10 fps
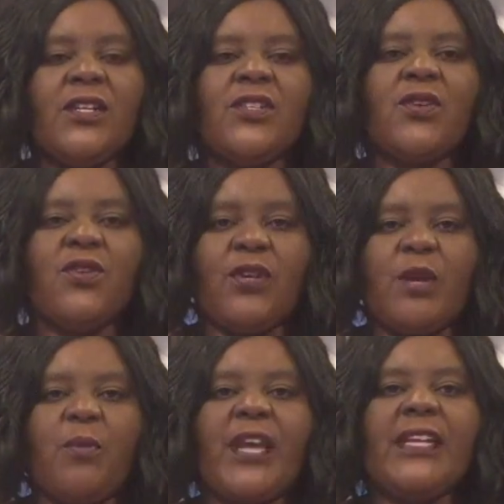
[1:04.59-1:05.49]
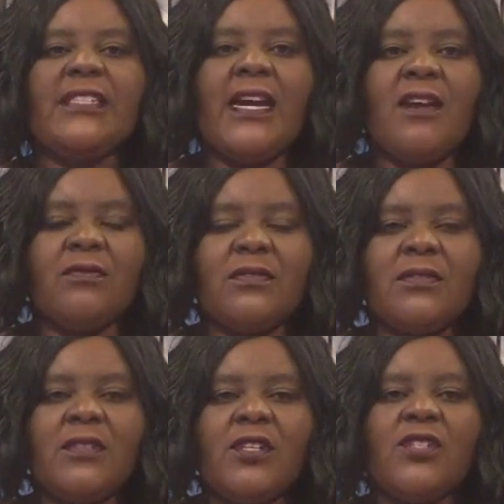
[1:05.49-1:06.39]
So you're going to break it
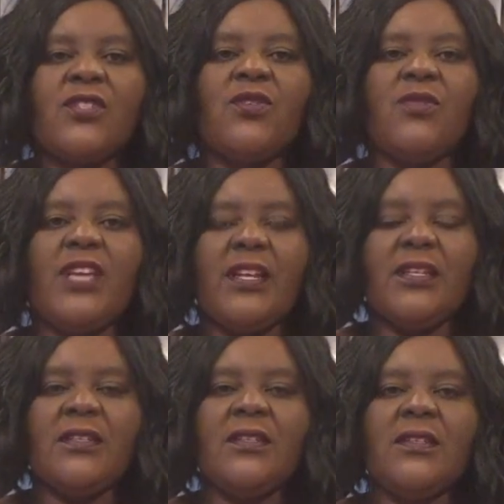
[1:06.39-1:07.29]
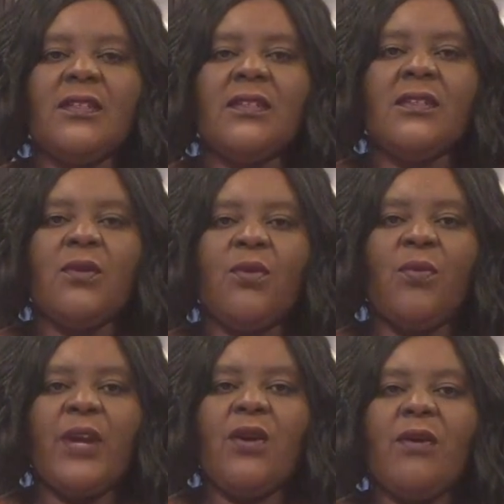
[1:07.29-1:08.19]
down so you can
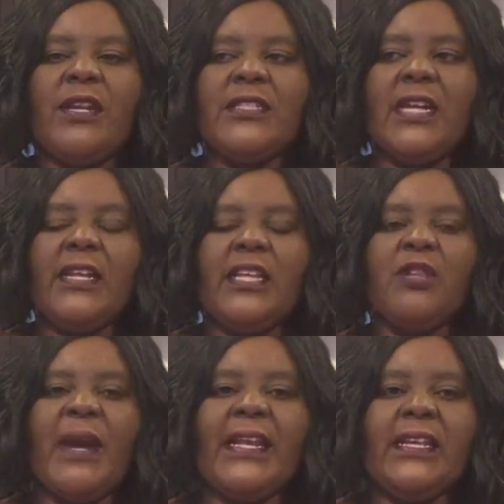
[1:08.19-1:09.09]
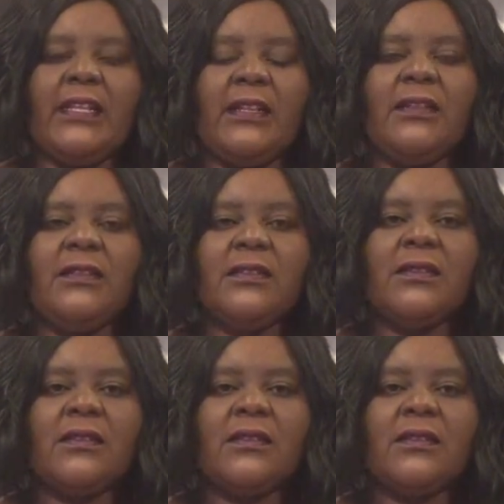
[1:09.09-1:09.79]
work on it a little by little